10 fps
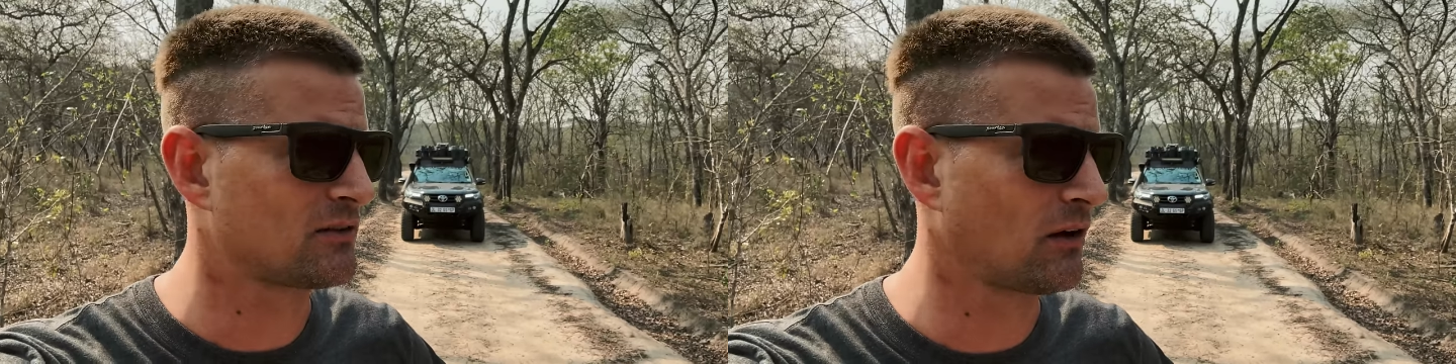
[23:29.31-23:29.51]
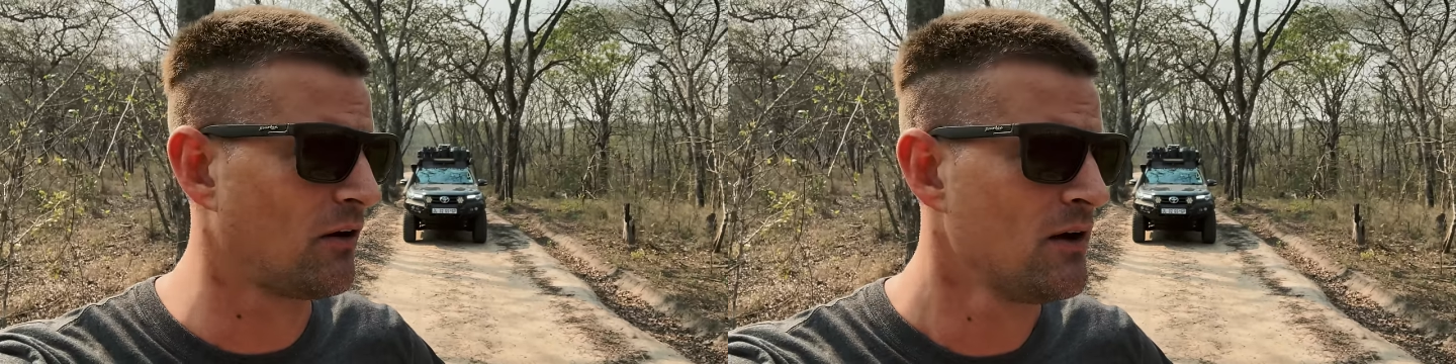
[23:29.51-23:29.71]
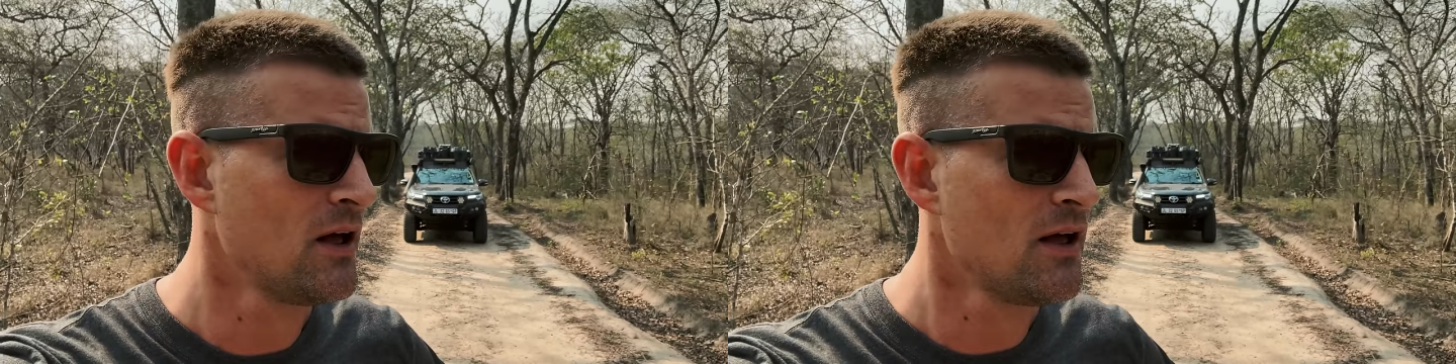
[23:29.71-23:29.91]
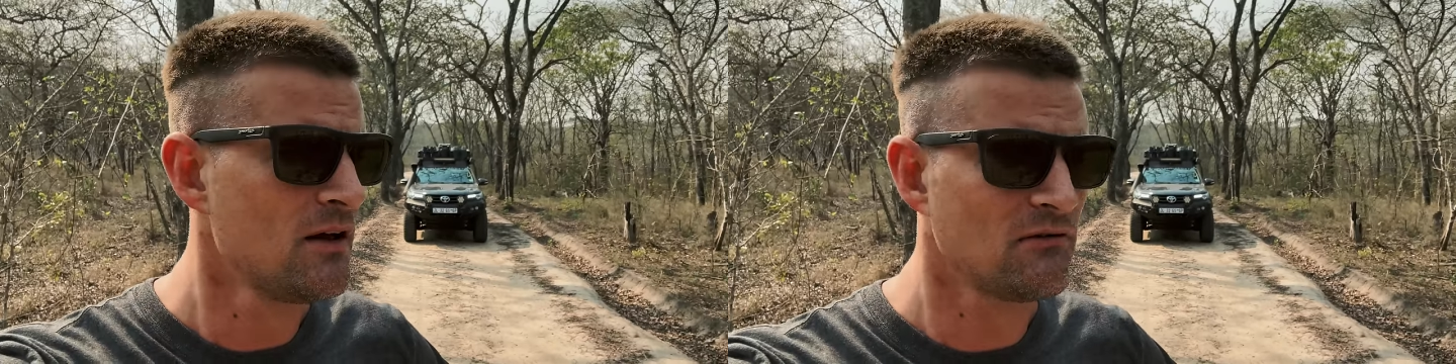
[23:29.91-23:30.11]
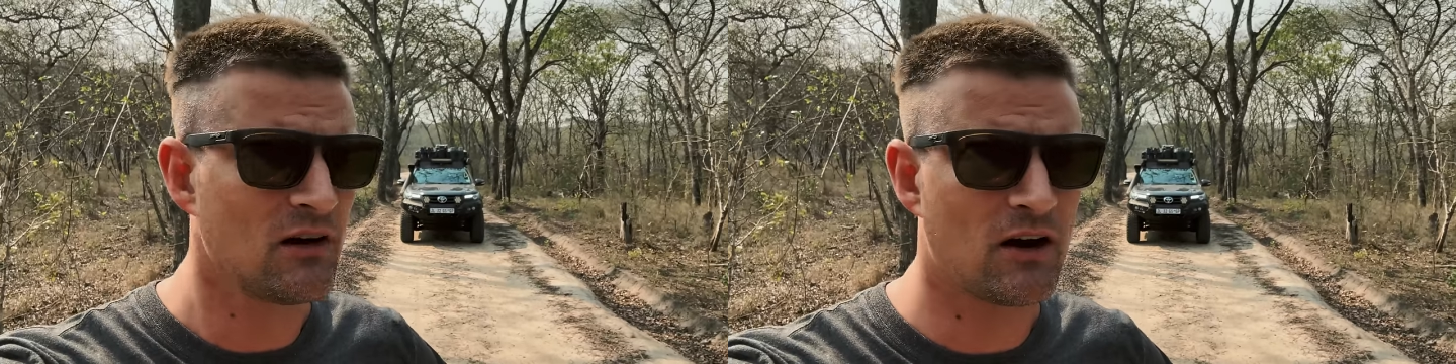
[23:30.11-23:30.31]
So
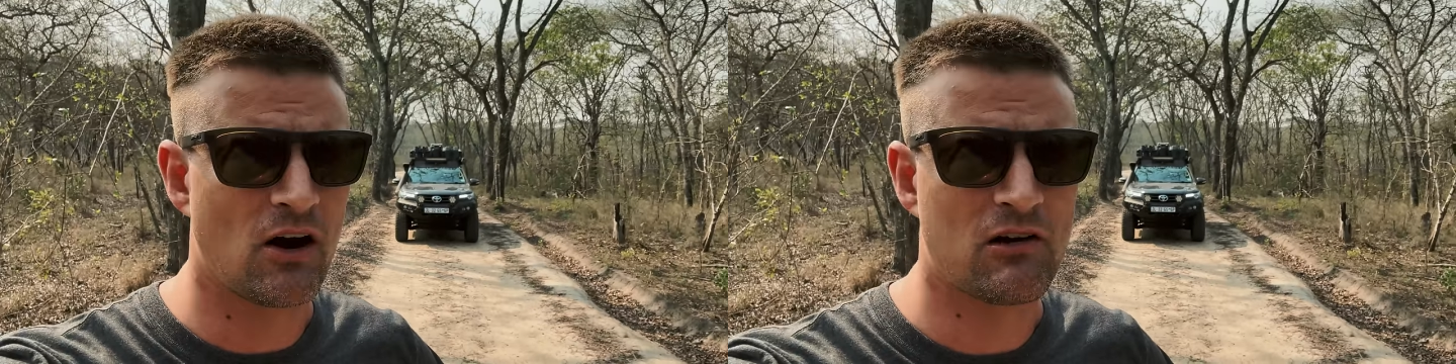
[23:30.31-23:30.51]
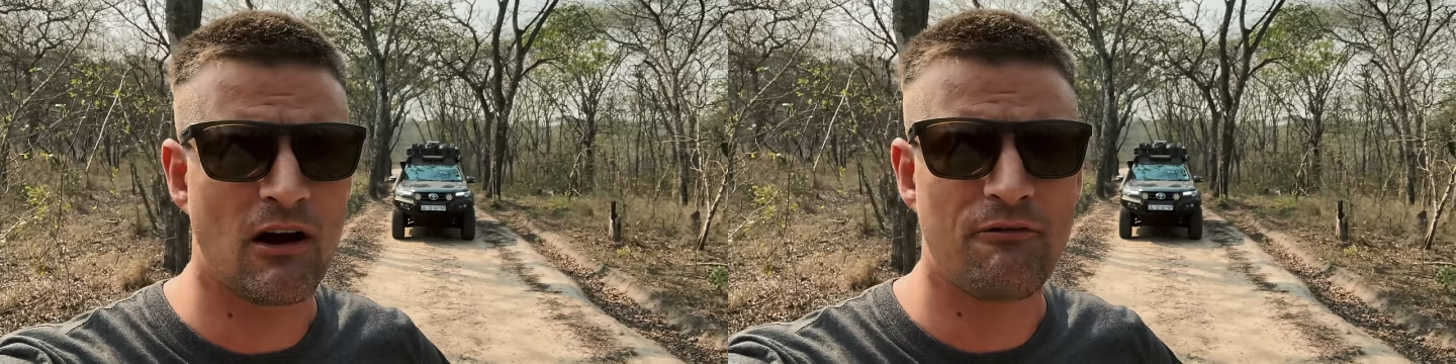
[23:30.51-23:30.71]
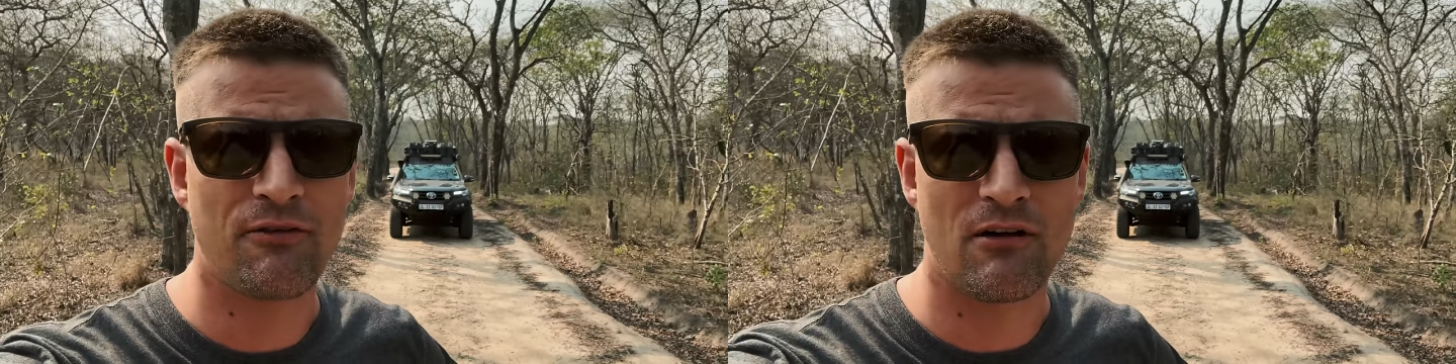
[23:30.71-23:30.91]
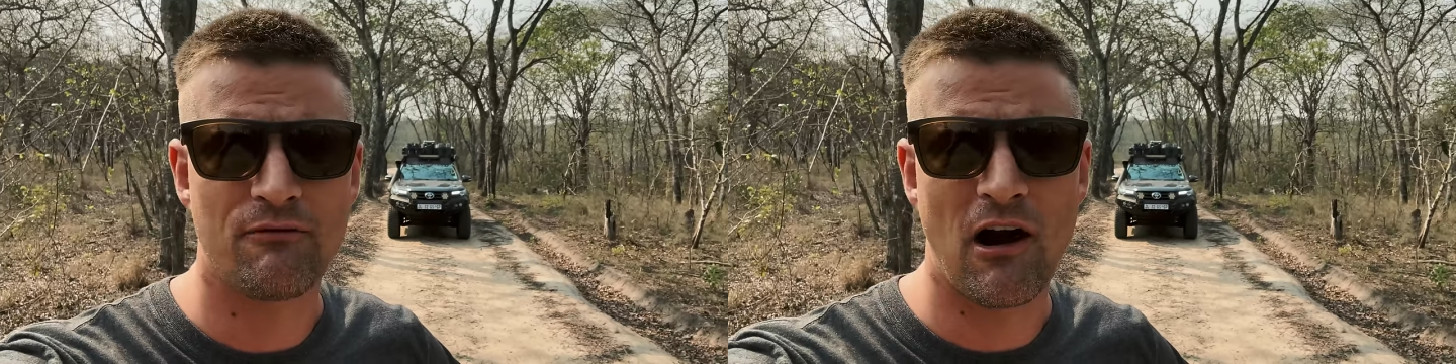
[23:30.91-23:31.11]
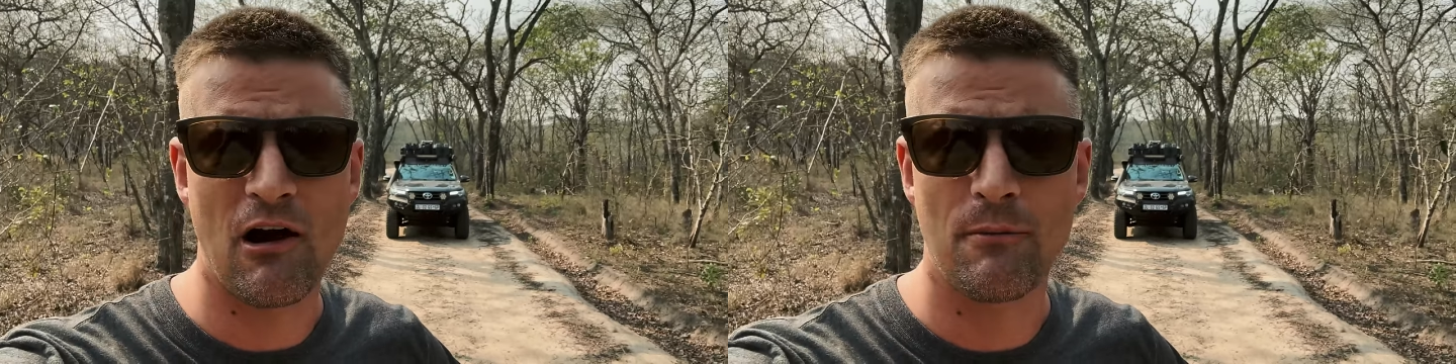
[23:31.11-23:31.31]
really not great for the
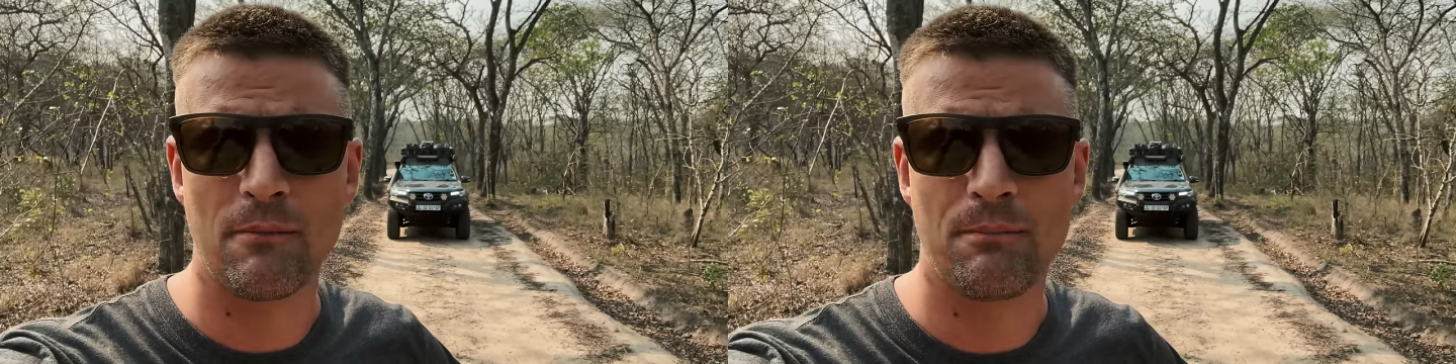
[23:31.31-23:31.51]
environment,